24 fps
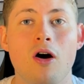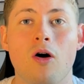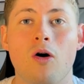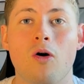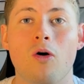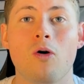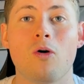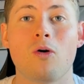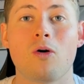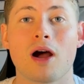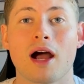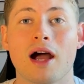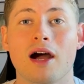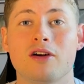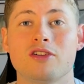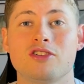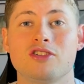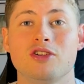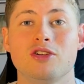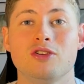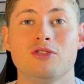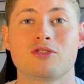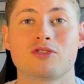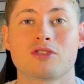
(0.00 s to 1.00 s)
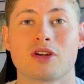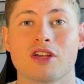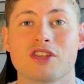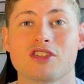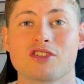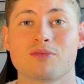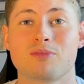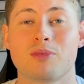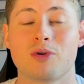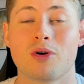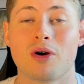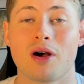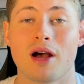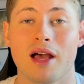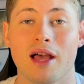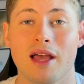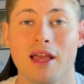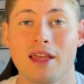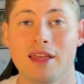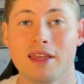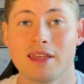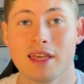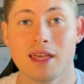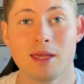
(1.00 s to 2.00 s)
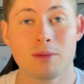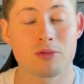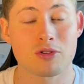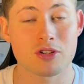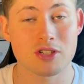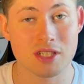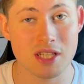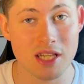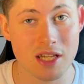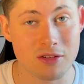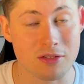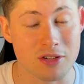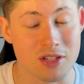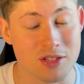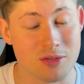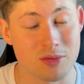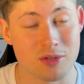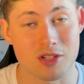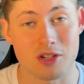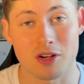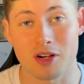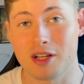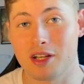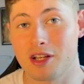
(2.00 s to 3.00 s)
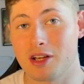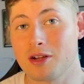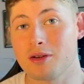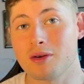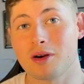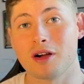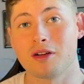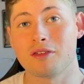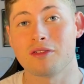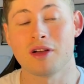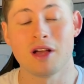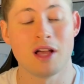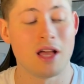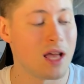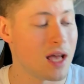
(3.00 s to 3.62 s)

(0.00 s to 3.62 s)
Or how do you transport a Keeper of Secrets, which I know I've